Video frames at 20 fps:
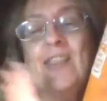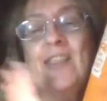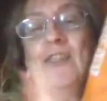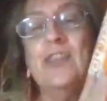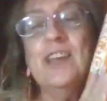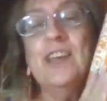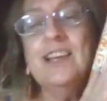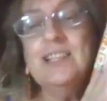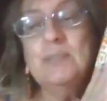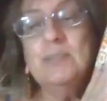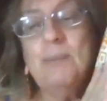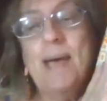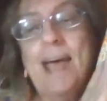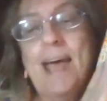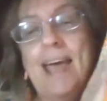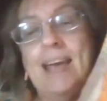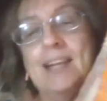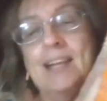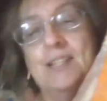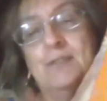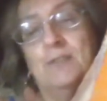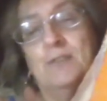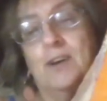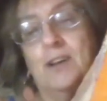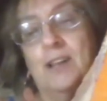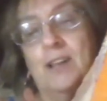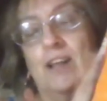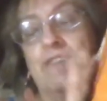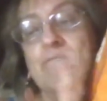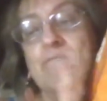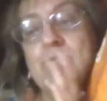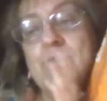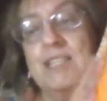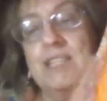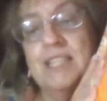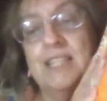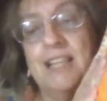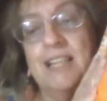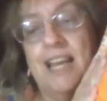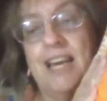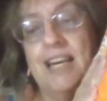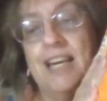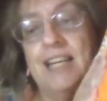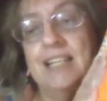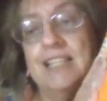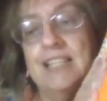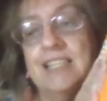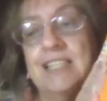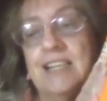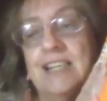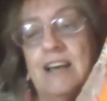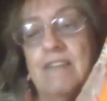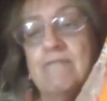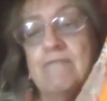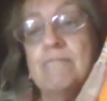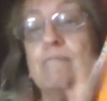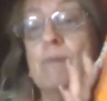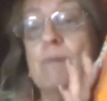This bag is full of miscellaneous stuff,